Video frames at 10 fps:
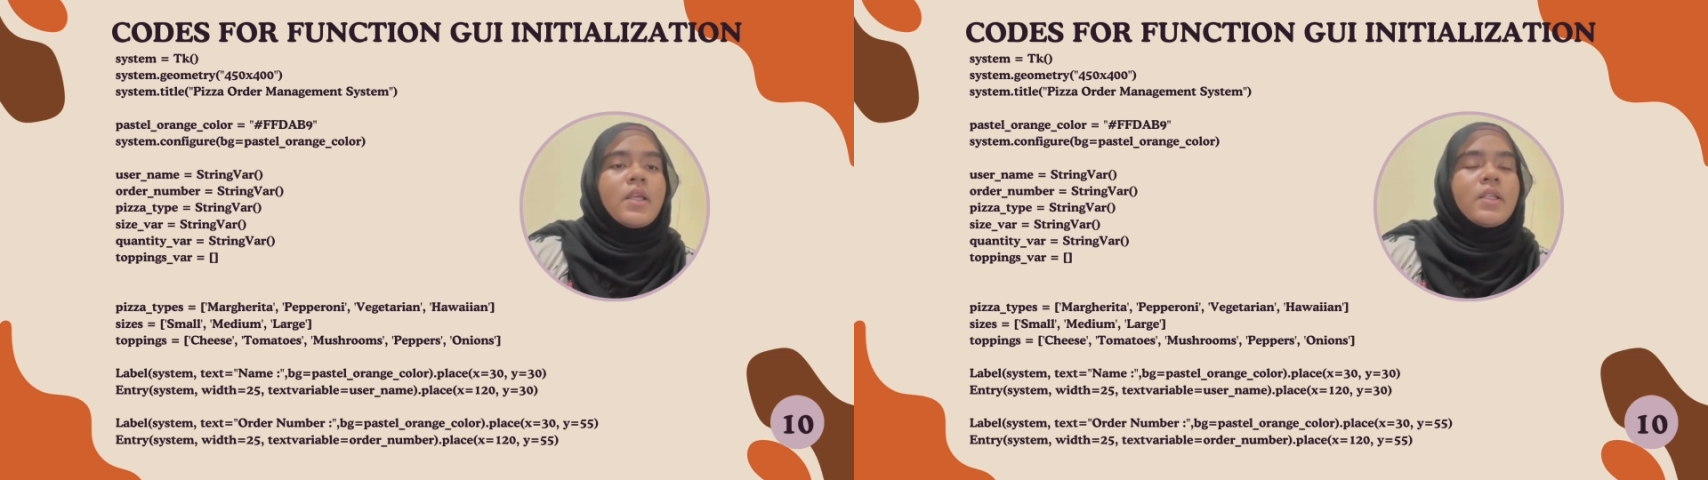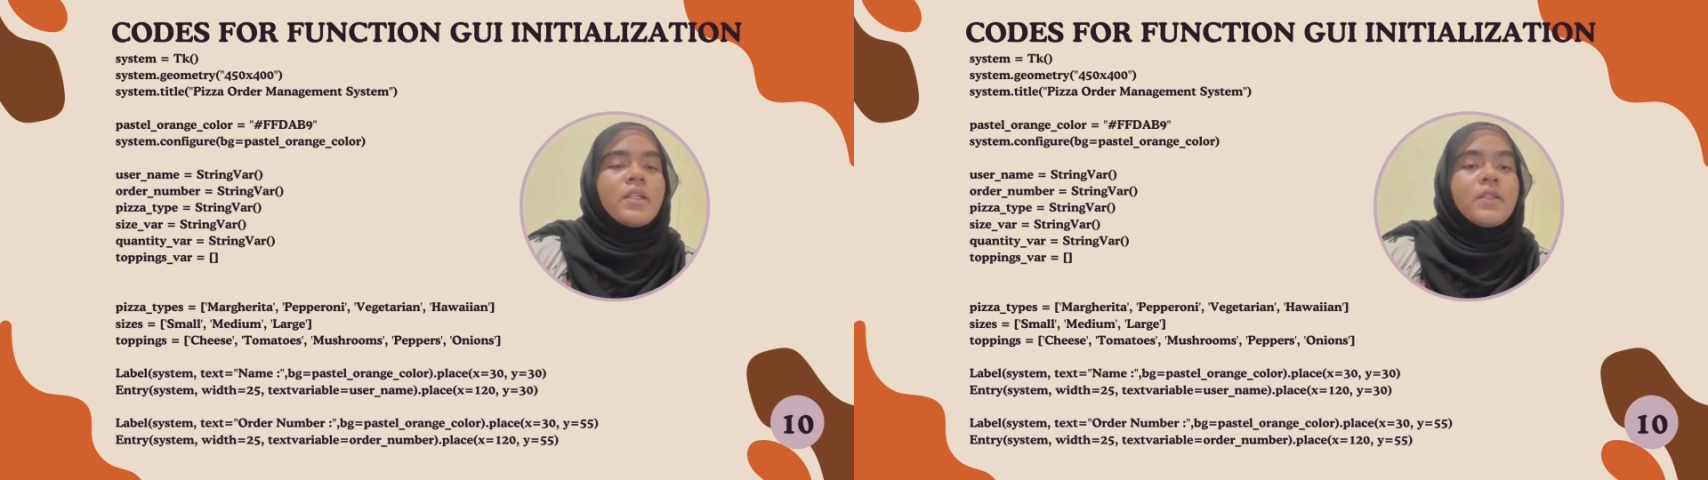
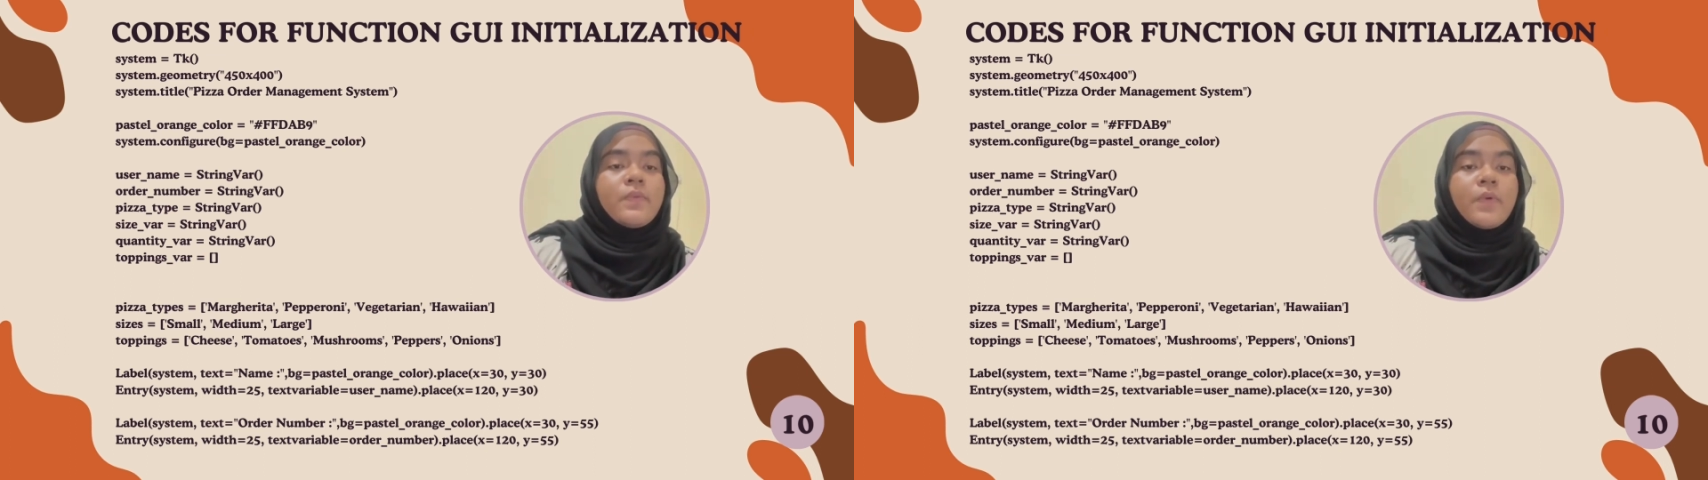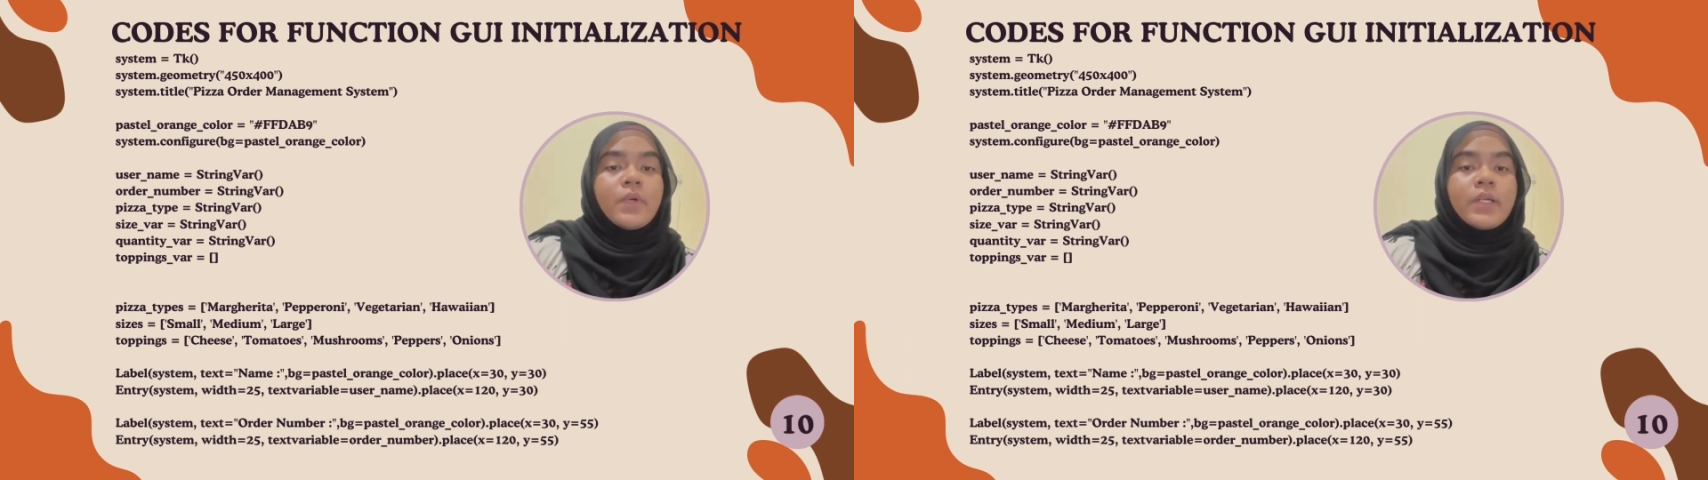This
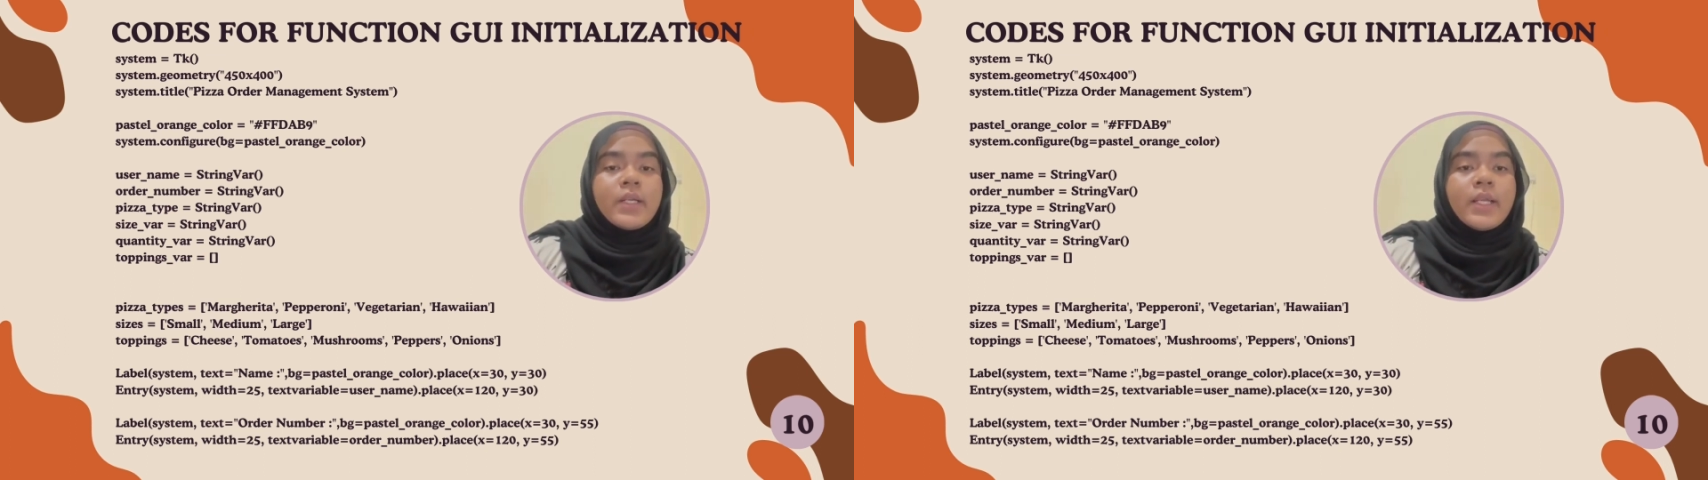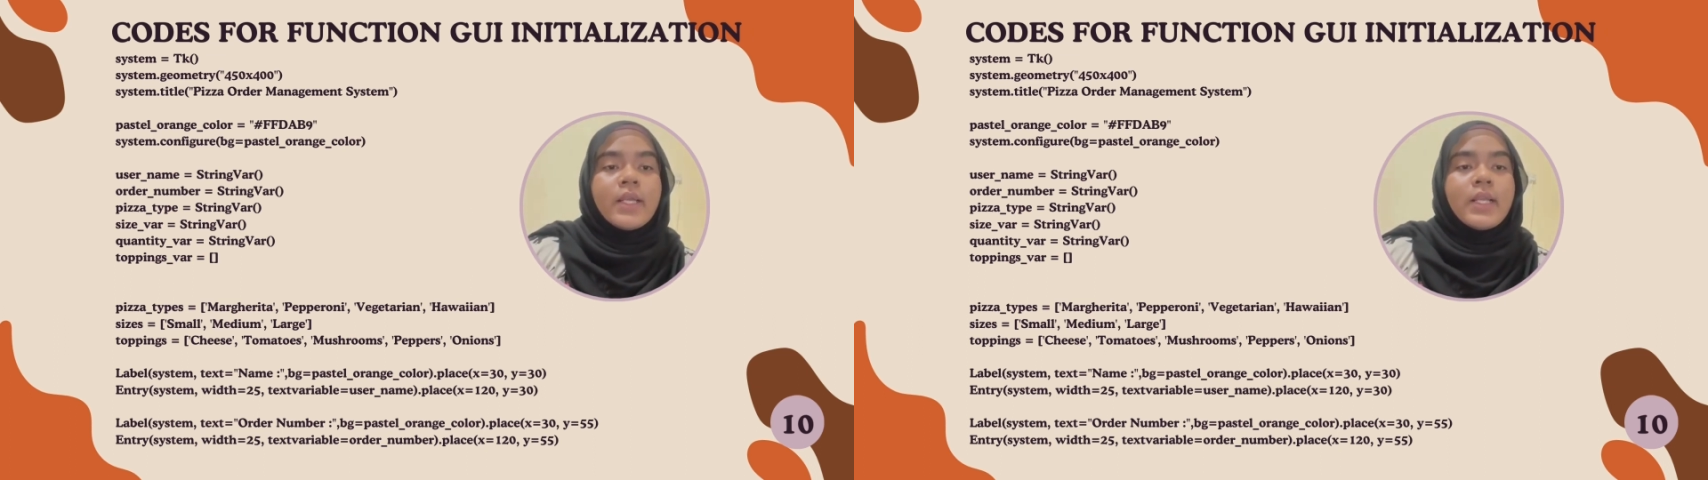for
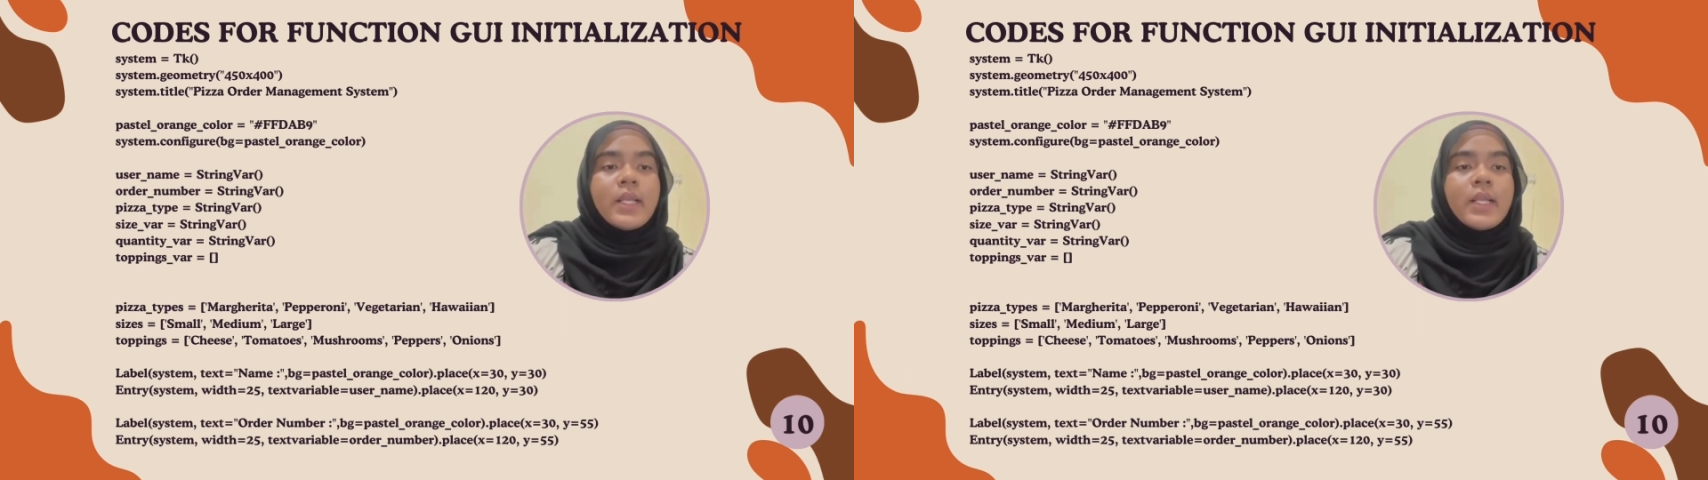create a